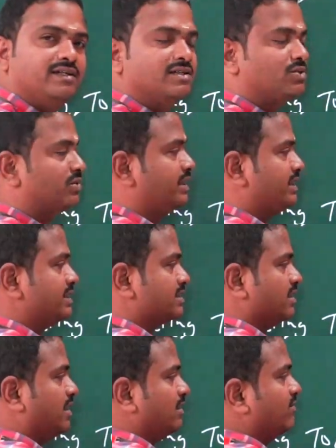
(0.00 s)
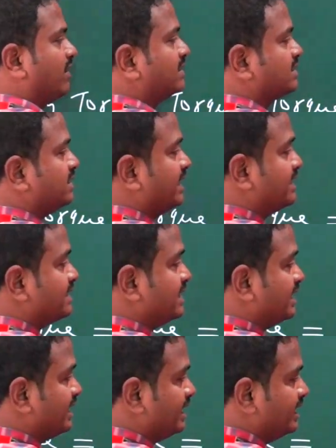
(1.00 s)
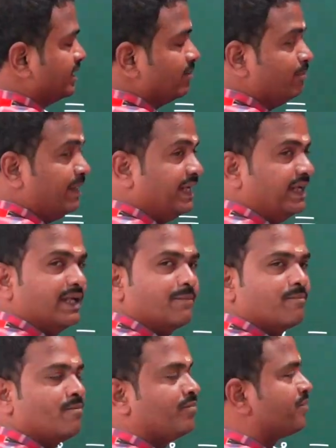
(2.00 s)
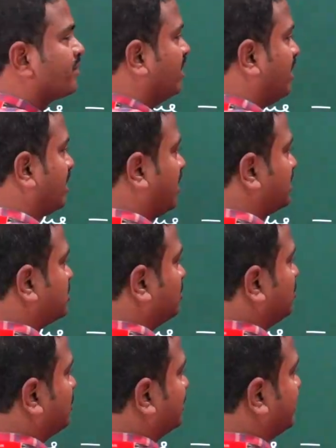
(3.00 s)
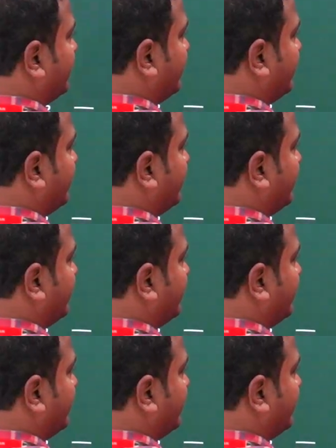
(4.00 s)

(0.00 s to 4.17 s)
So that is called flux density B. And also the